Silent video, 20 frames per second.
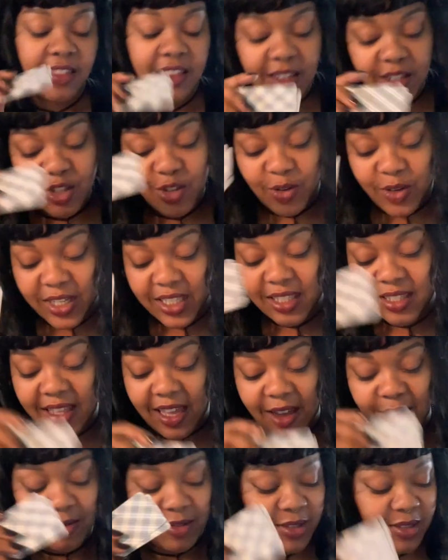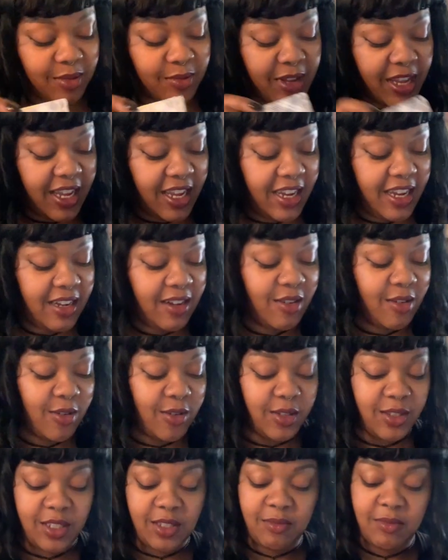choice that was made
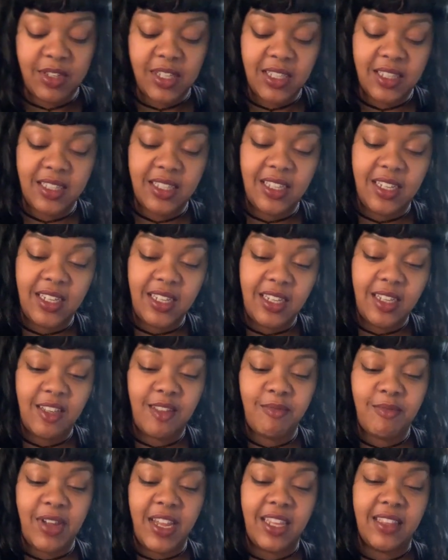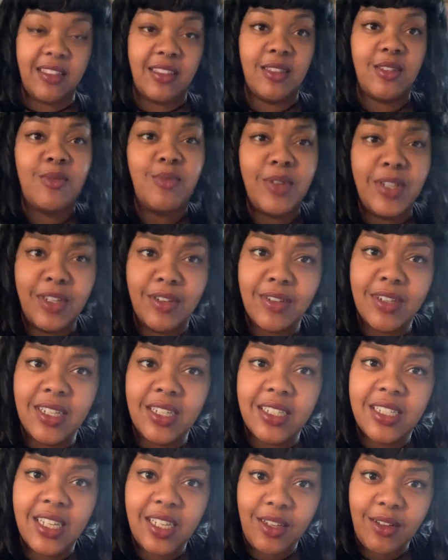ultimately made this wheel
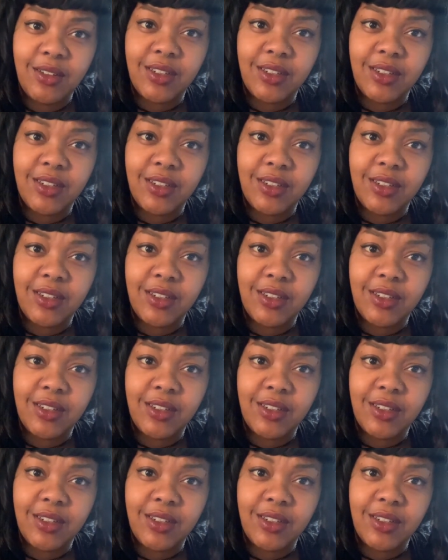continue